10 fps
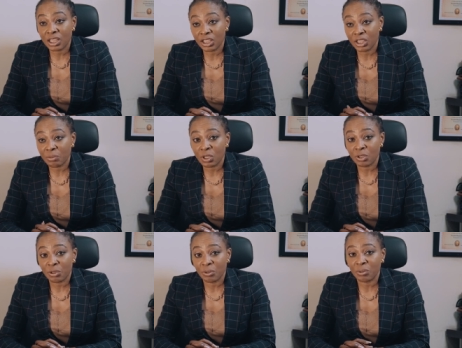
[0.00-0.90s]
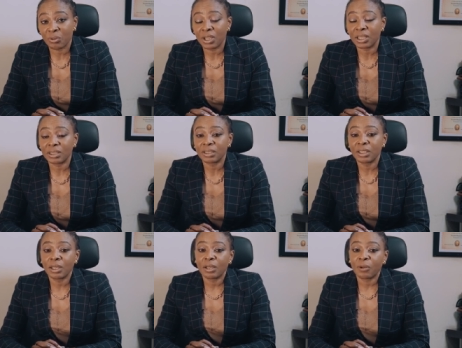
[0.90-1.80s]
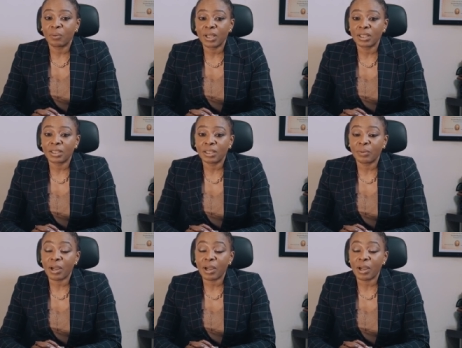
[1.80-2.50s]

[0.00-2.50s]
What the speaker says: HMO, as you know, and we